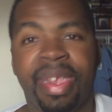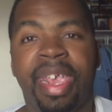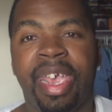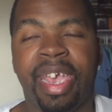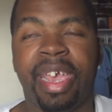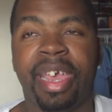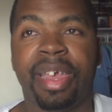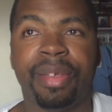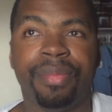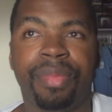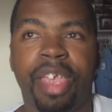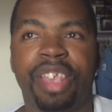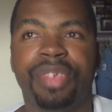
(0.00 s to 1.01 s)
yeah,
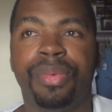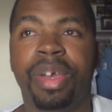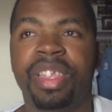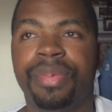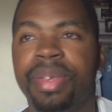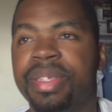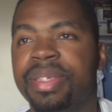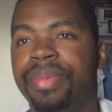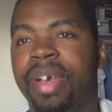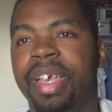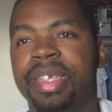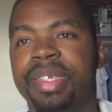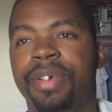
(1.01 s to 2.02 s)
that's one of the reasons
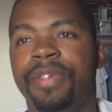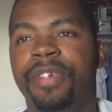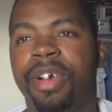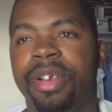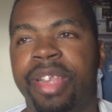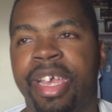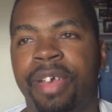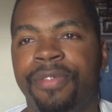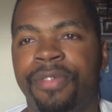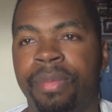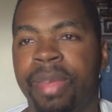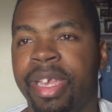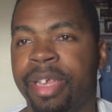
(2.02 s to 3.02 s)
why it's so far down
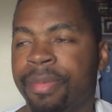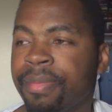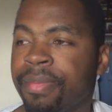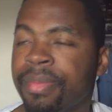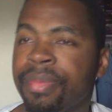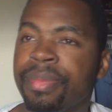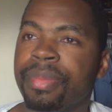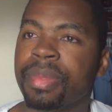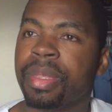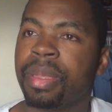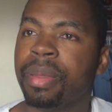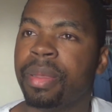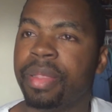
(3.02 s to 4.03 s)
for me.
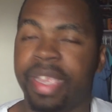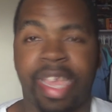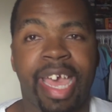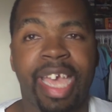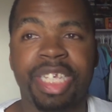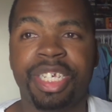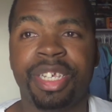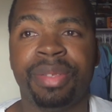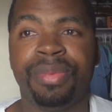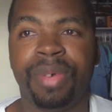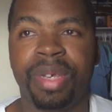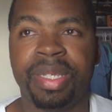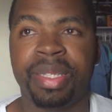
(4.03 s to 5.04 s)
The
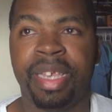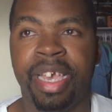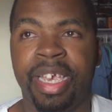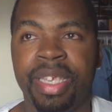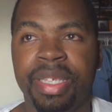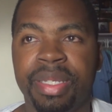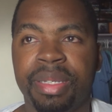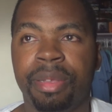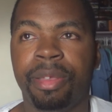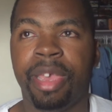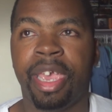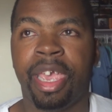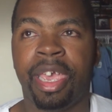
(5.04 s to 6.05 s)
action was nice,
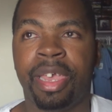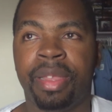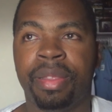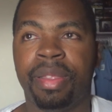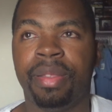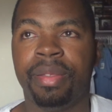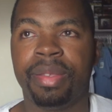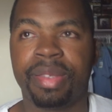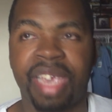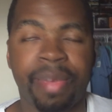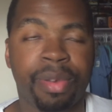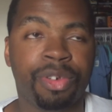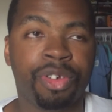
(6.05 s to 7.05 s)
and
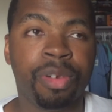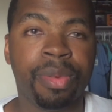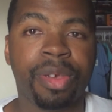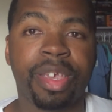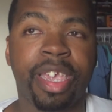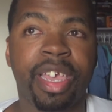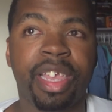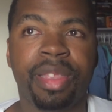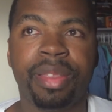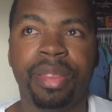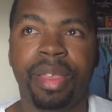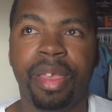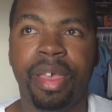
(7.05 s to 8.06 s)
Simon Gruber,
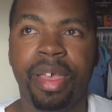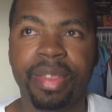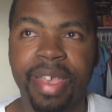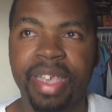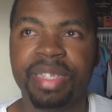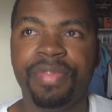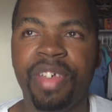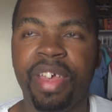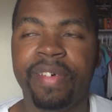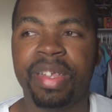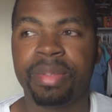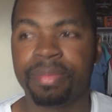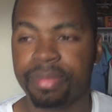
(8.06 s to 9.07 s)
again, a nice
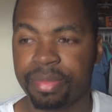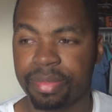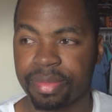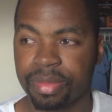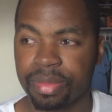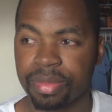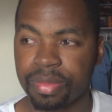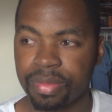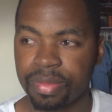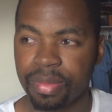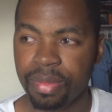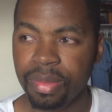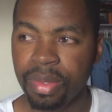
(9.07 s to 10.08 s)
villain.
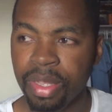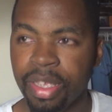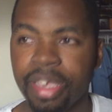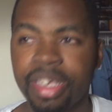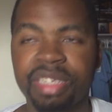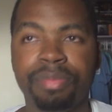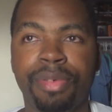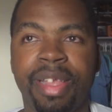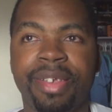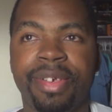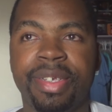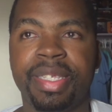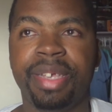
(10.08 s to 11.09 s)
His
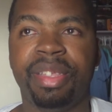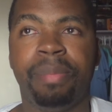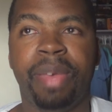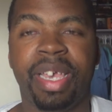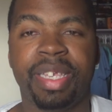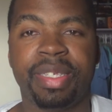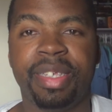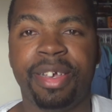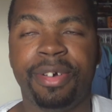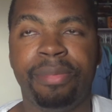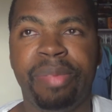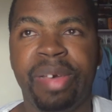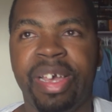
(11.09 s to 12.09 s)
brother is still the best,
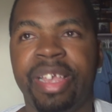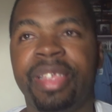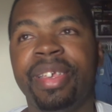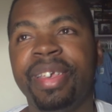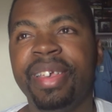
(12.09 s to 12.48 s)
though, but